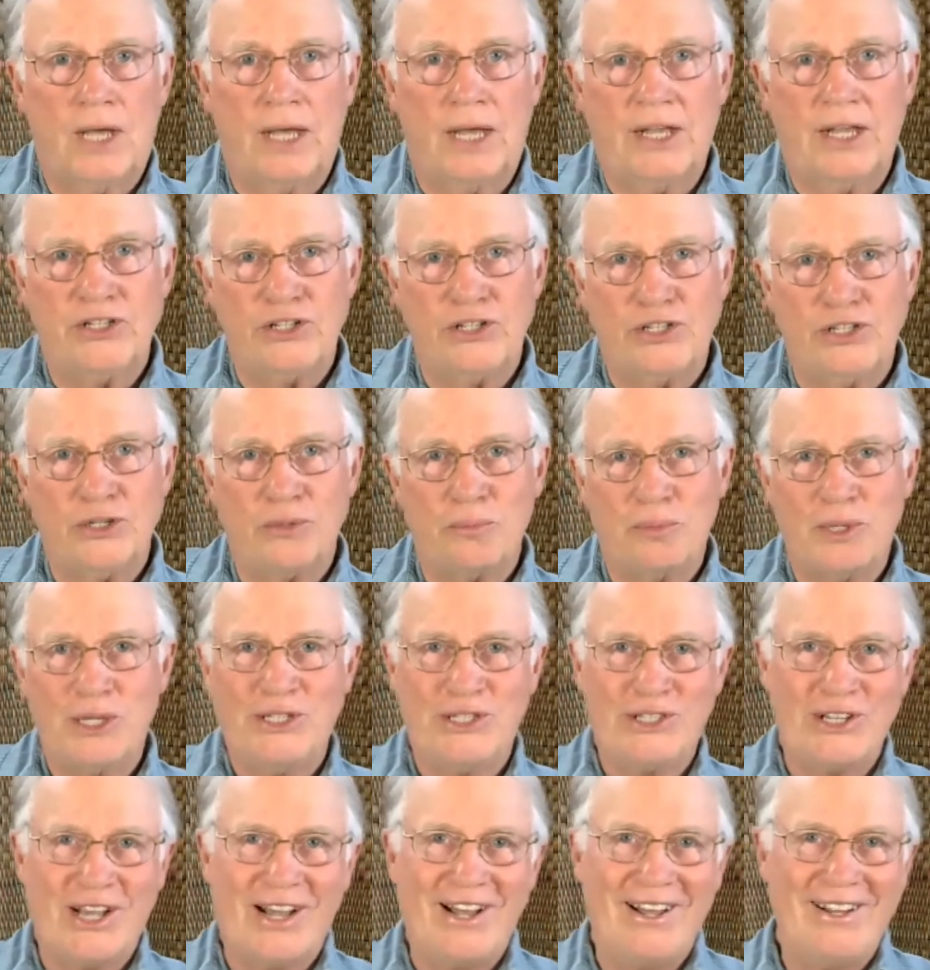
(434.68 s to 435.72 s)
I can still be
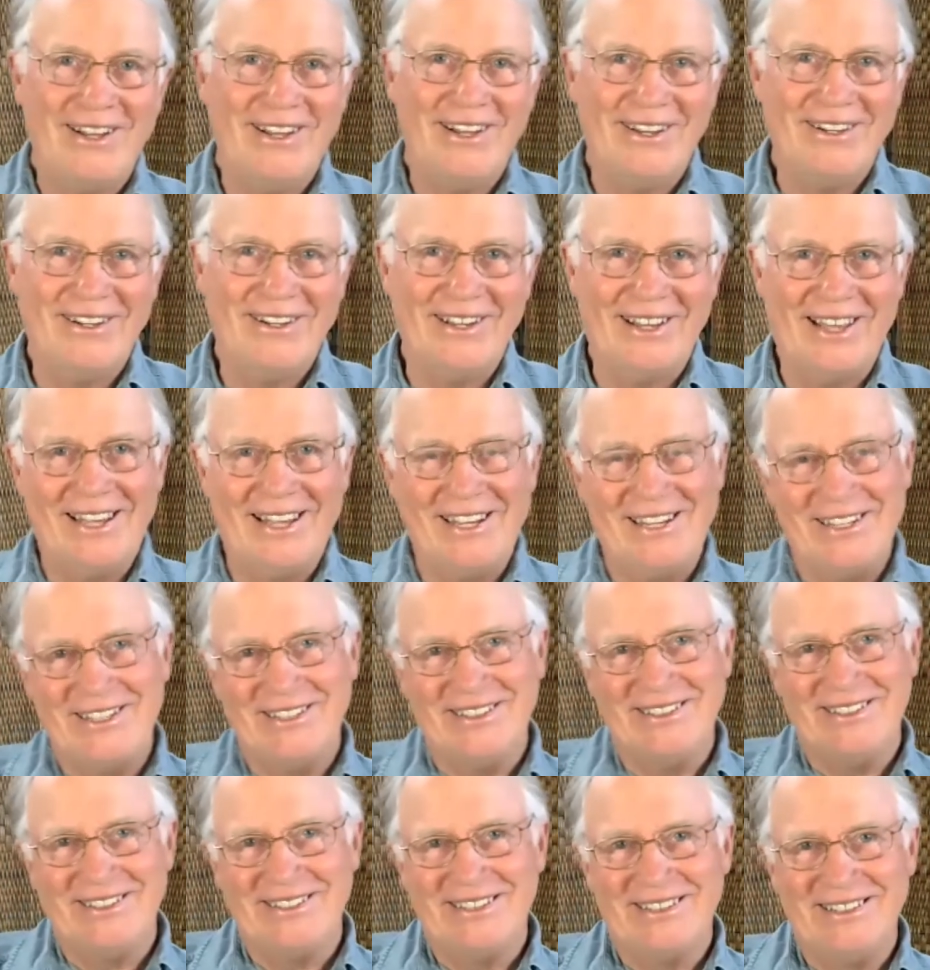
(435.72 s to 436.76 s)
shy on
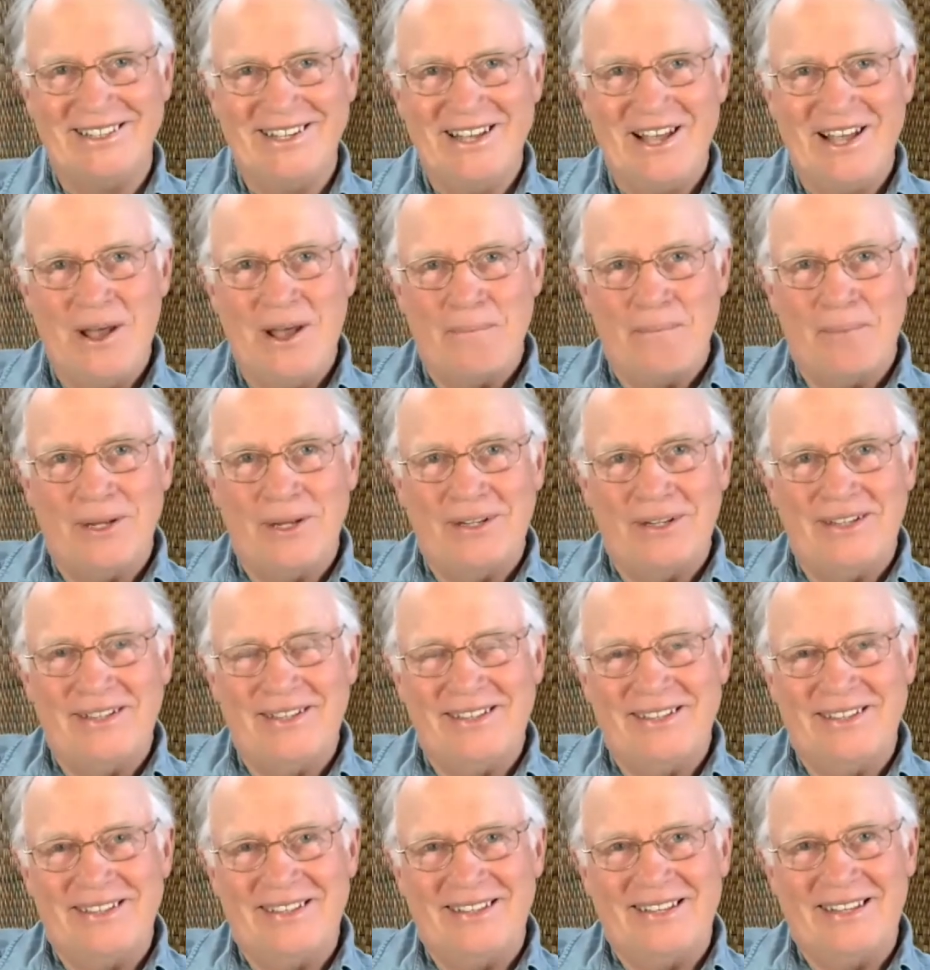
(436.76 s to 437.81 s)
occasions,
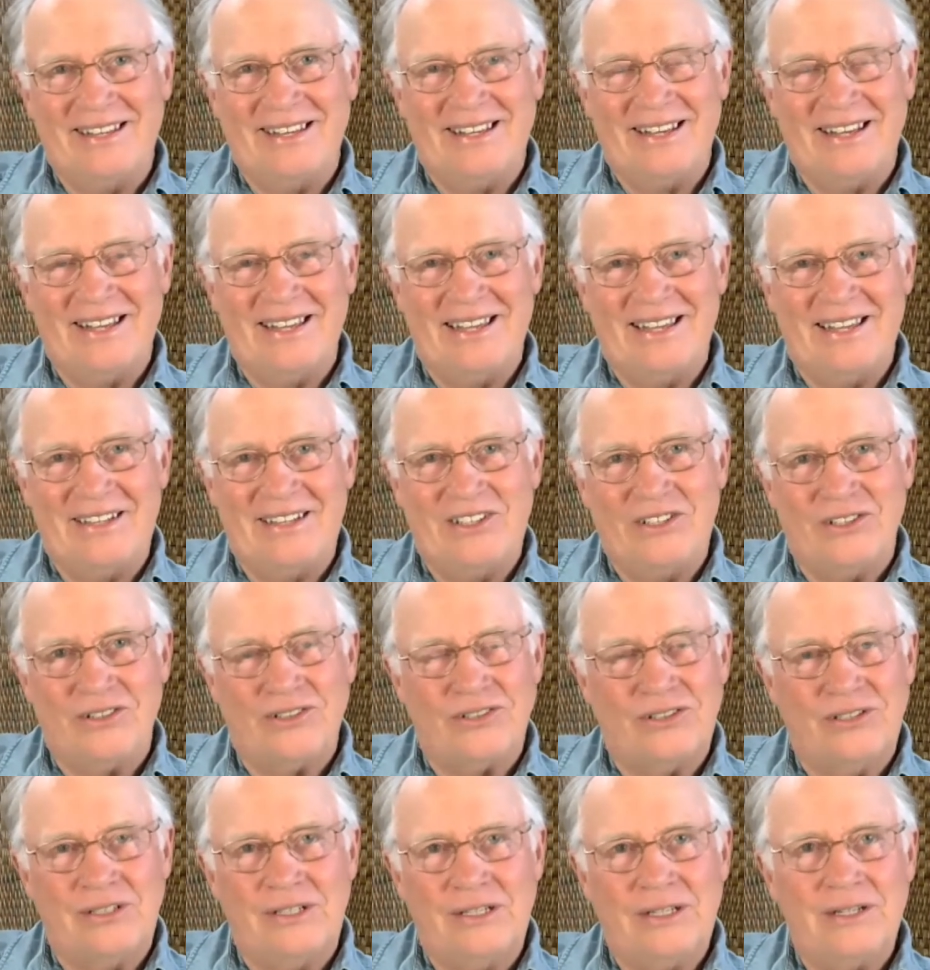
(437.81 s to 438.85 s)
but it
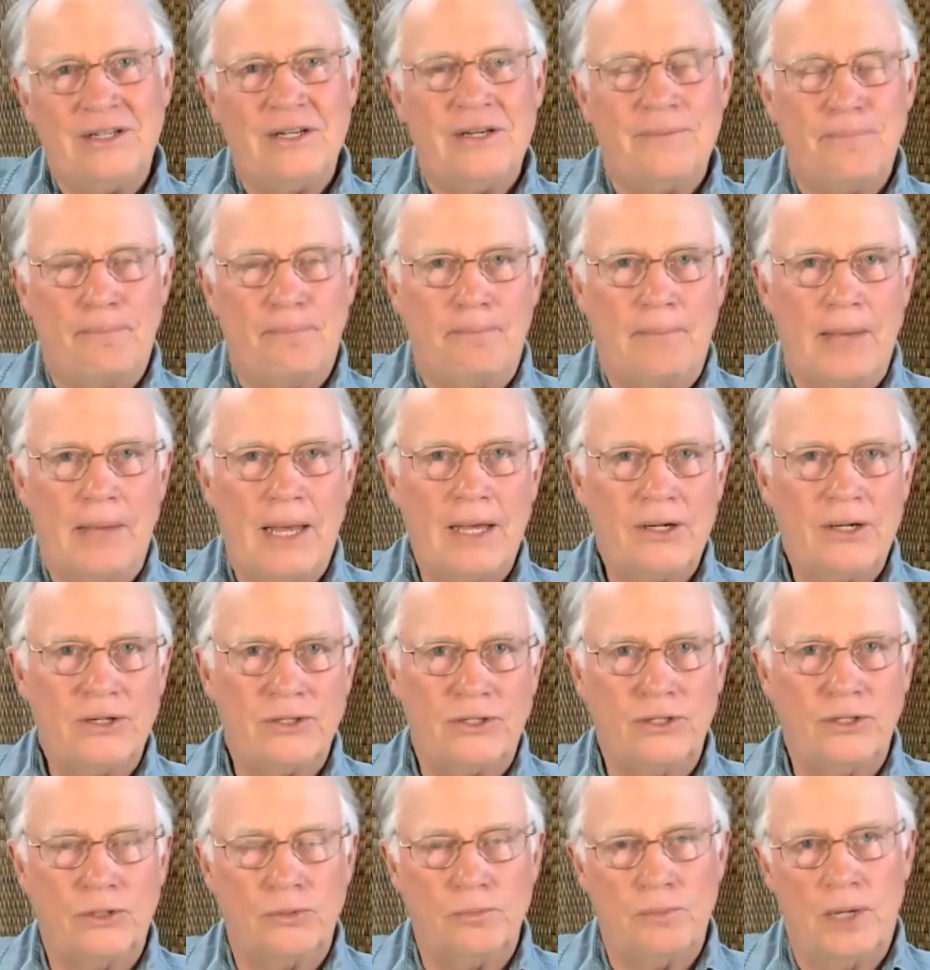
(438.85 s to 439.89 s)
just didn't matter
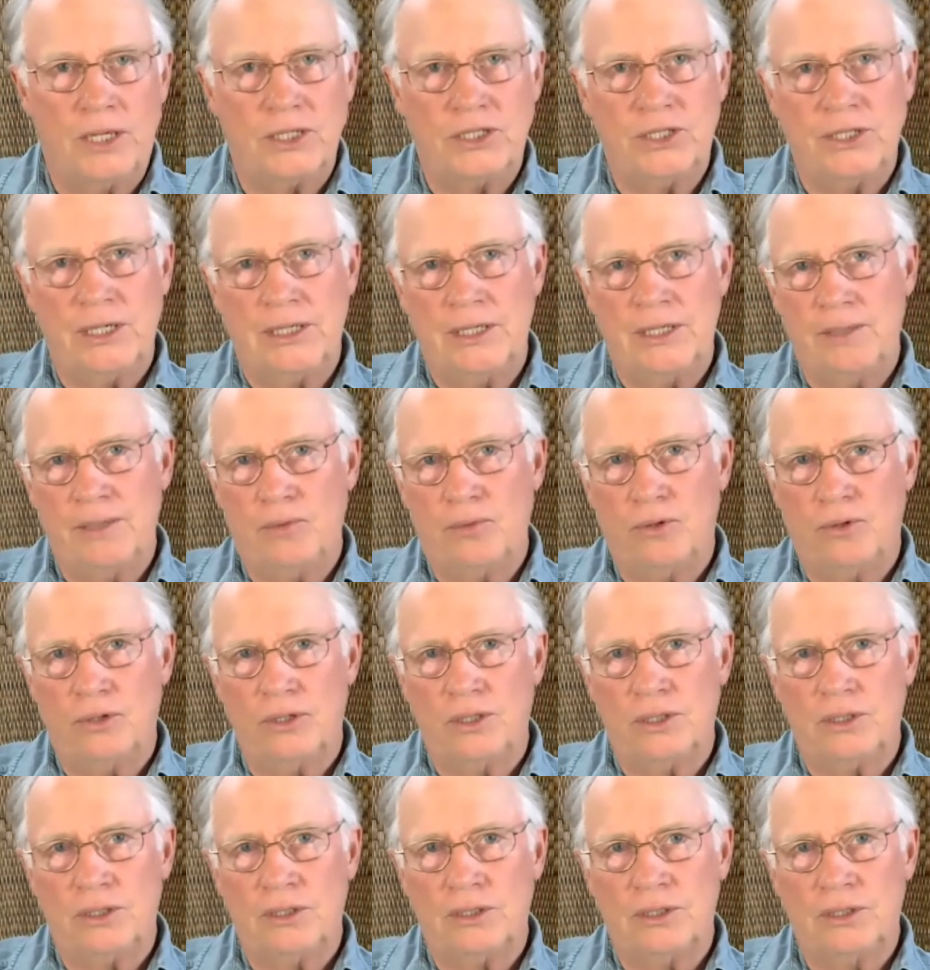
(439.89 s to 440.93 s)
so much
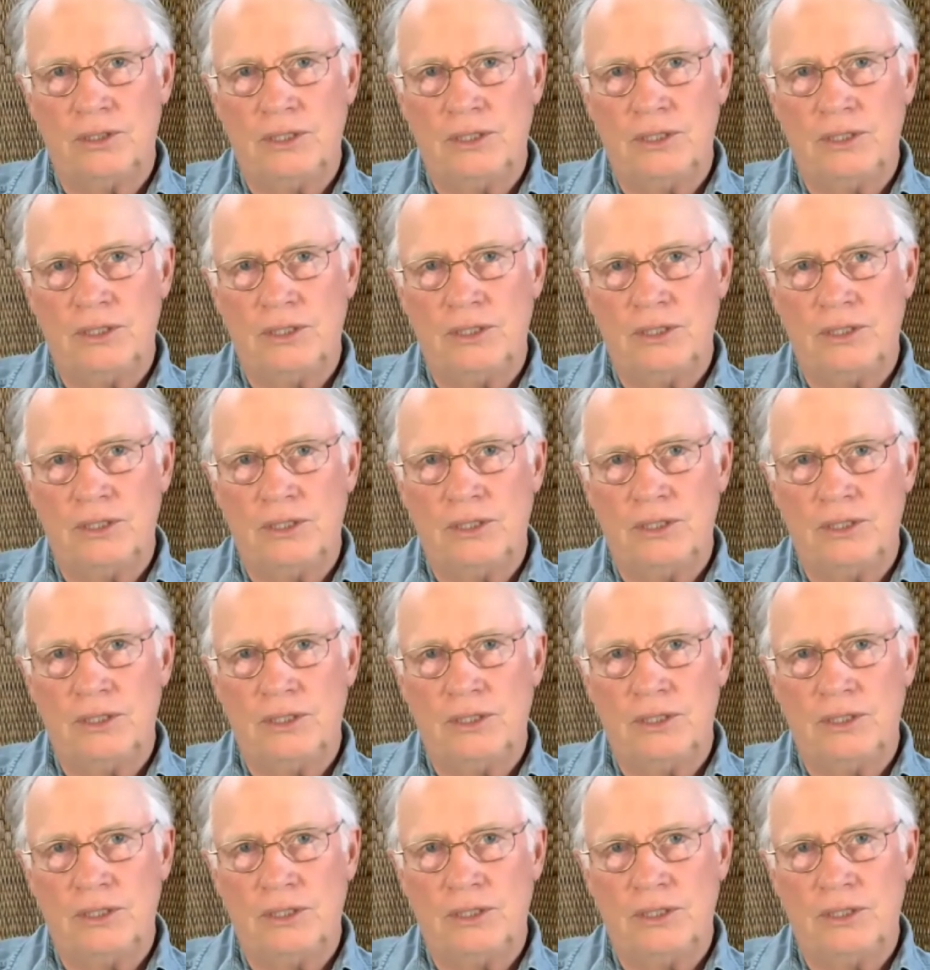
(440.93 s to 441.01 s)
anymore.